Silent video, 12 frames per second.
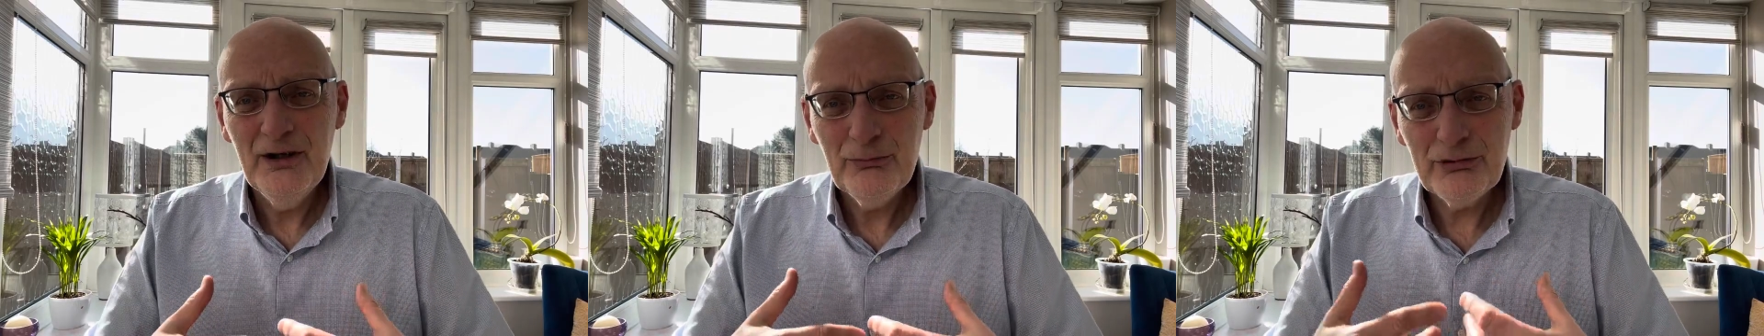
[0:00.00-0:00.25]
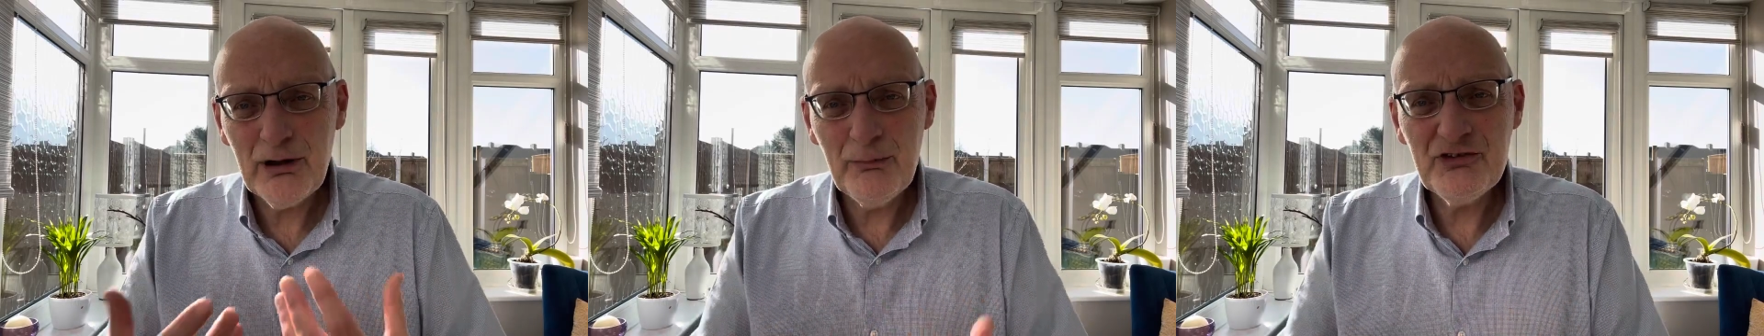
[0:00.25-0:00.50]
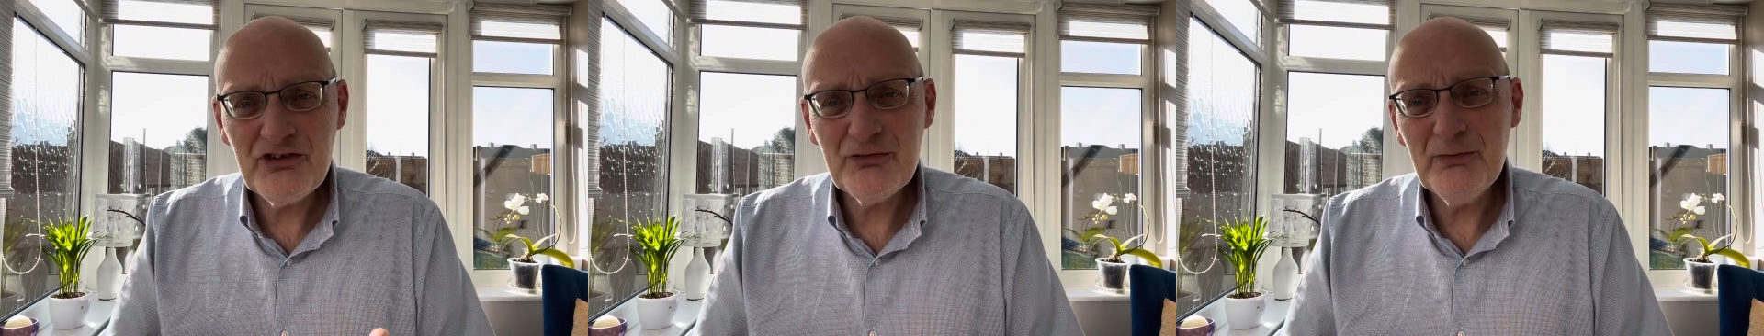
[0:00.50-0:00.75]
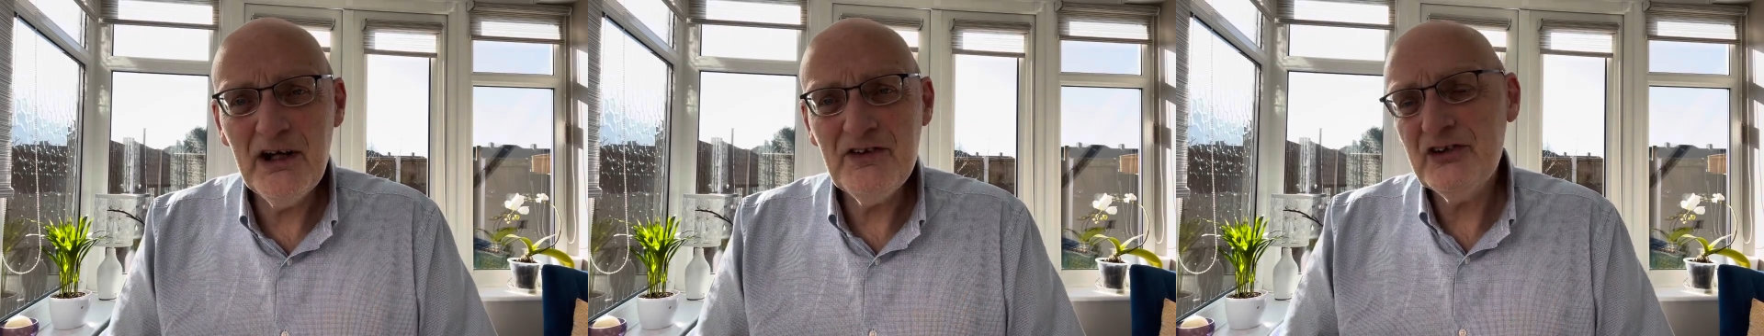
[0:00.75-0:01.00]
promises
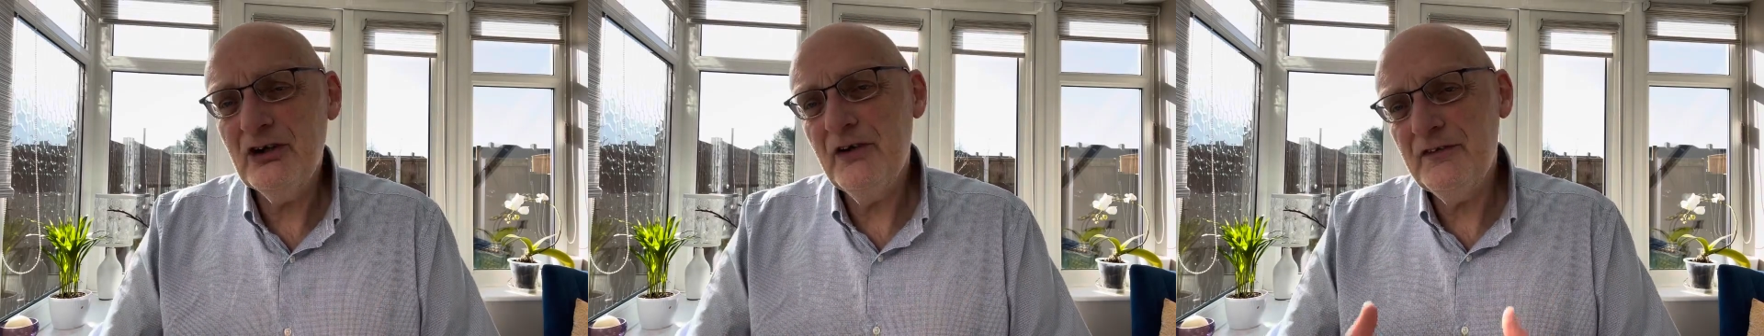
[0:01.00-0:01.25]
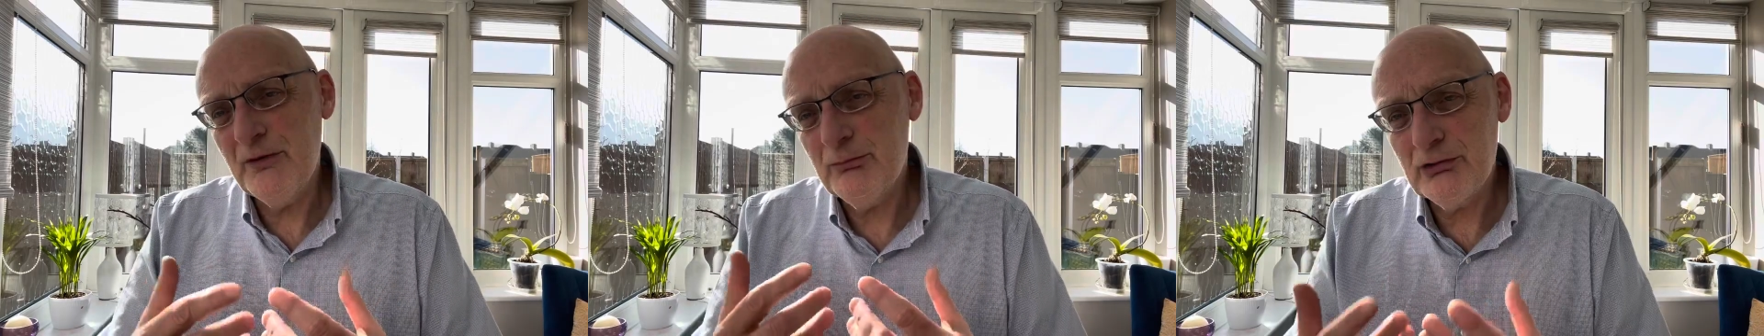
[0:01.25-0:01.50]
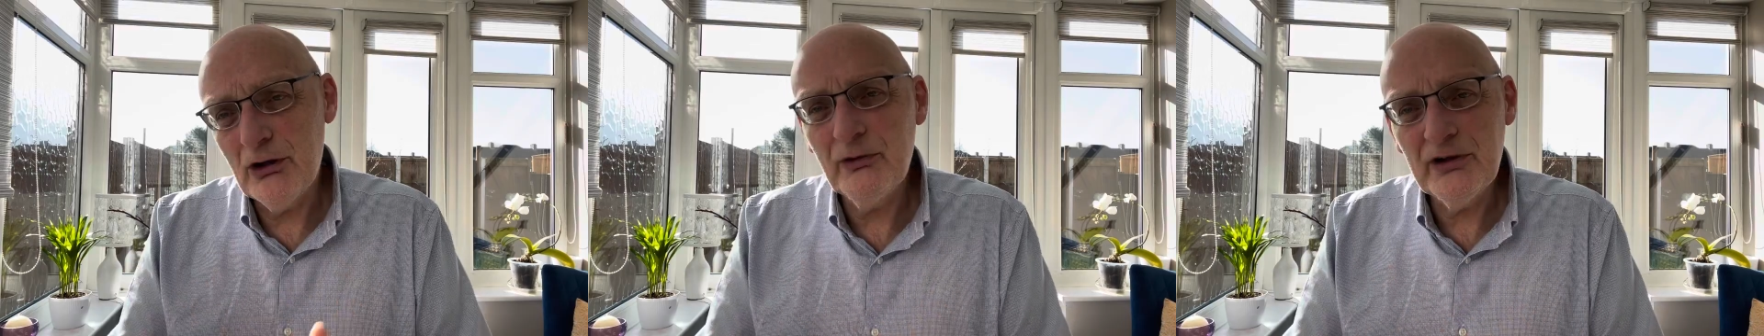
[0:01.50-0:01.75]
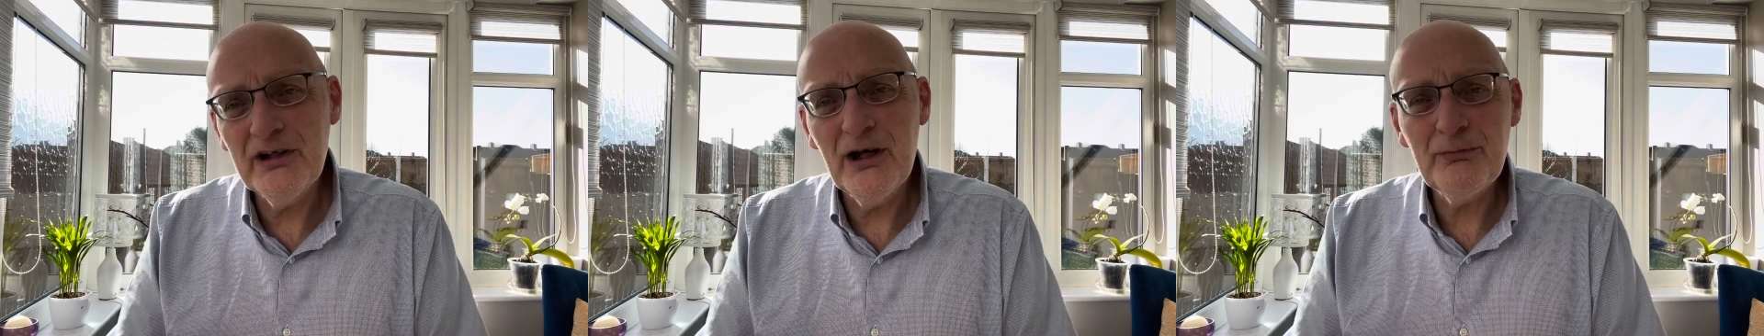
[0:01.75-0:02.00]
made to God, they'd
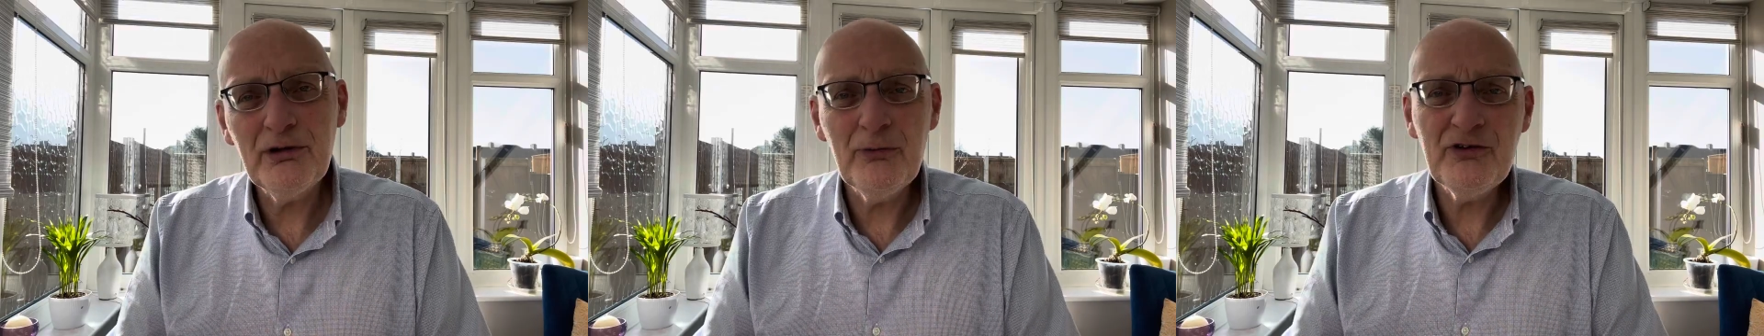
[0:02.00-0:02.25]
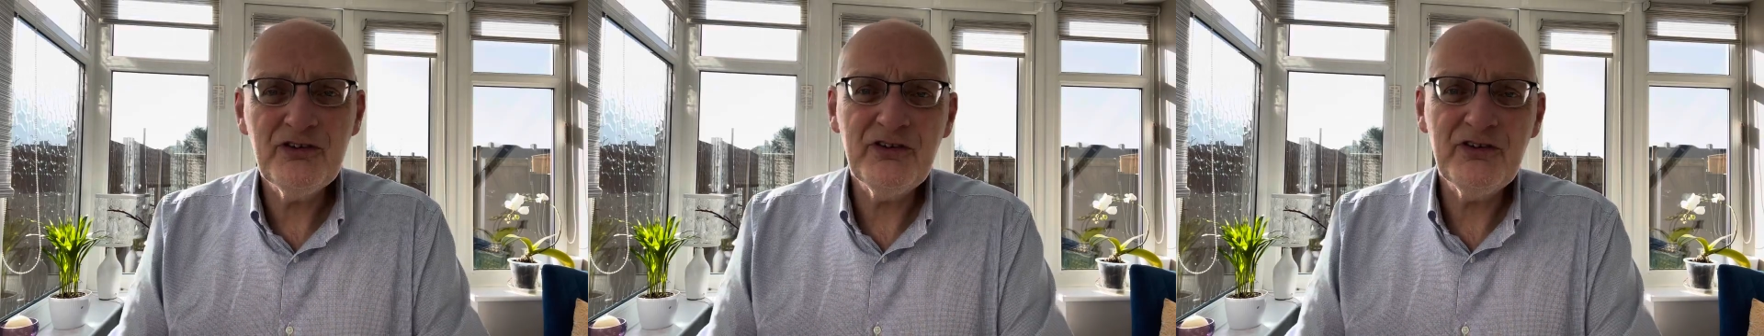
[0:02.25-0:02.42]
broken their promises